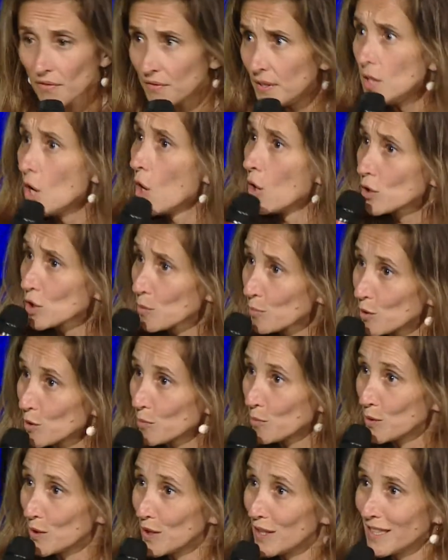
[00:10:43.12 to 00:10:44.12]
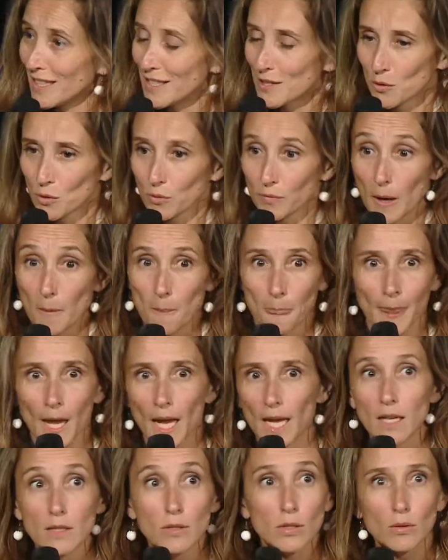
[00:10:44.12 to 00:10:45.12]
Also for innovation,
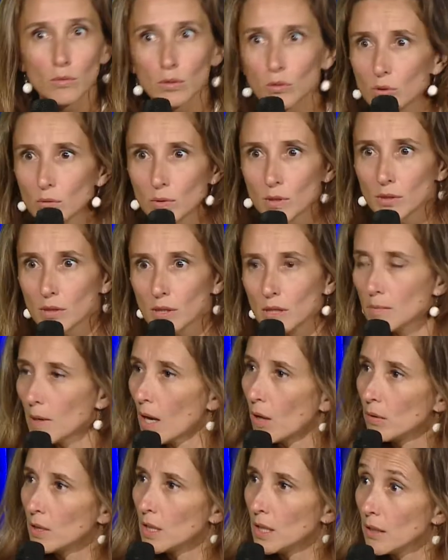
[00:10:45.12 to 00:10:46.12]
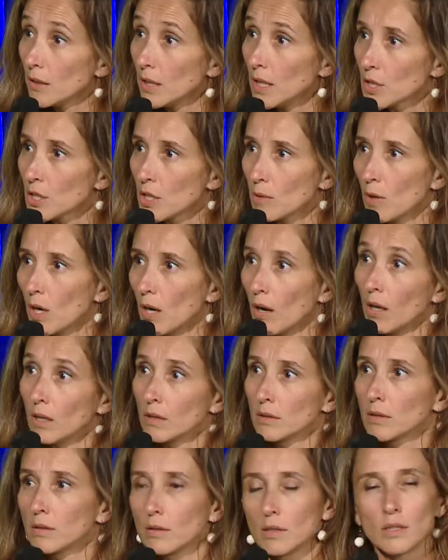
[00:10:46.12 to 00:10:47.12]
finance. And so all of a
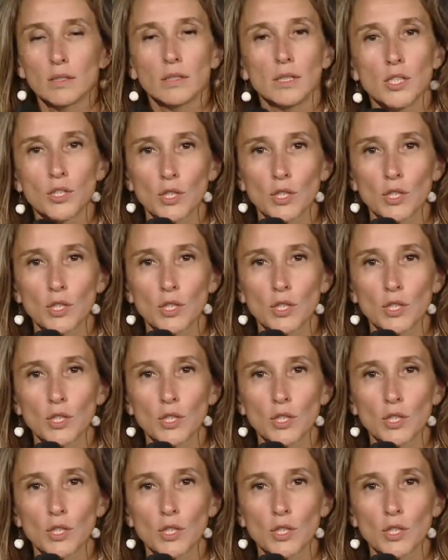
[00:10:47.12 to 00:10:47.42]
sudden,